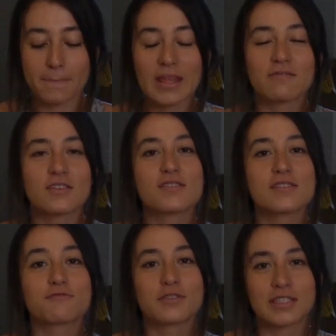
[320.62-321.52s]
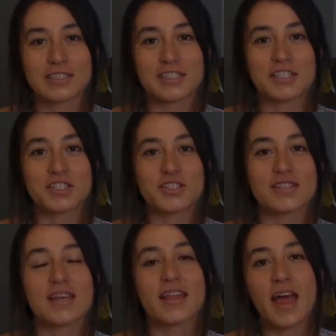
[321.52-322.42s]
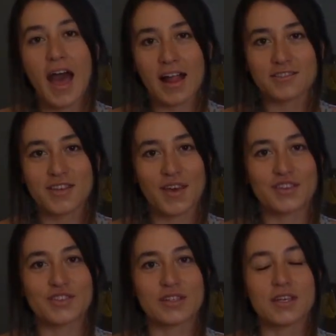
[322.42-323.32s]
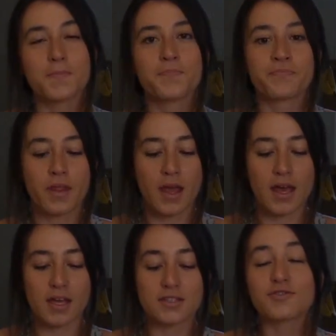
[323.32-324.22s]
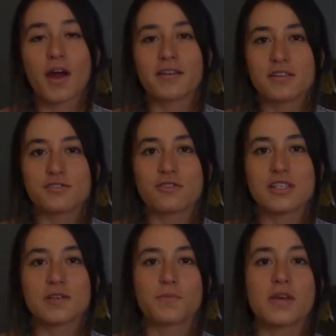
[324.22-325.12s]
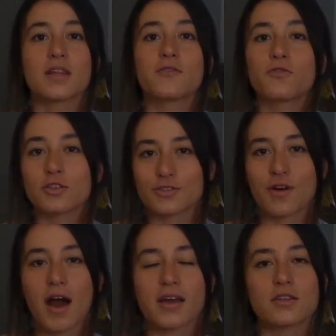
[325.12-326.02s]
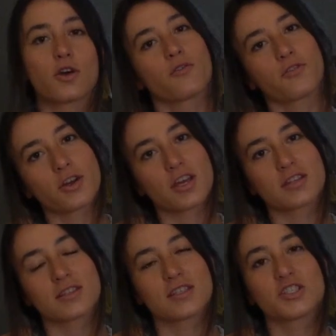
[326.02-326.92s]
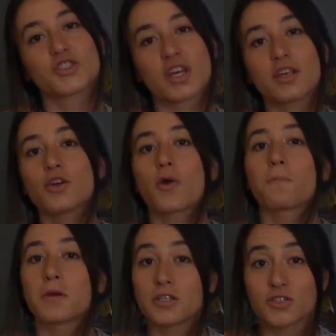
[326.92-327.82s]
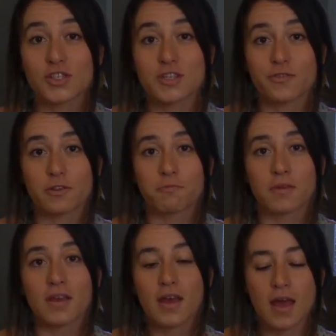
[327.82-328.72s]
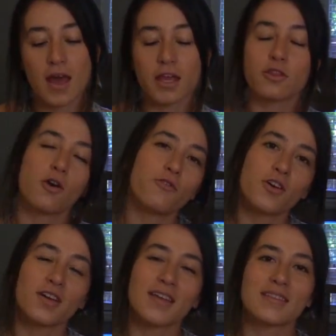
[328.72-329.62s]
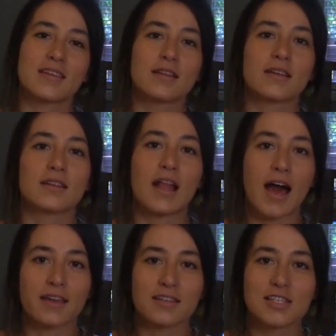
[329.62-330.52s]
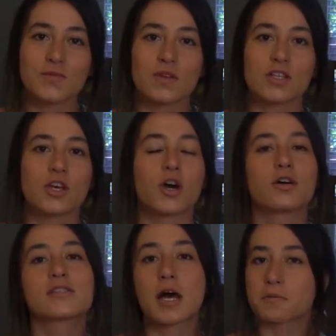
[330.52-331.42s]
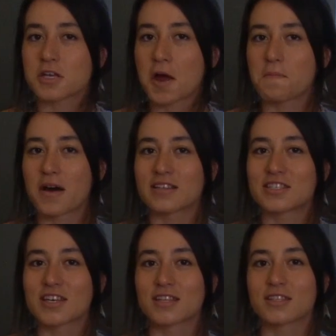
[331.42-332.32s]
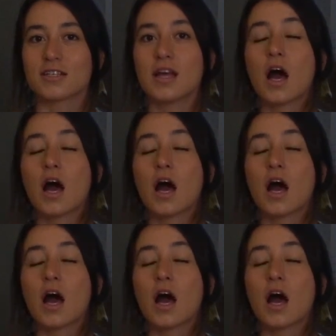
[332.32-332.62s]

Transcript: This is really delicious and healthy actually. Try this recipe, and if you try it, don't forget to share your pictures with me, and don't forget to like this video, subscribe my channel.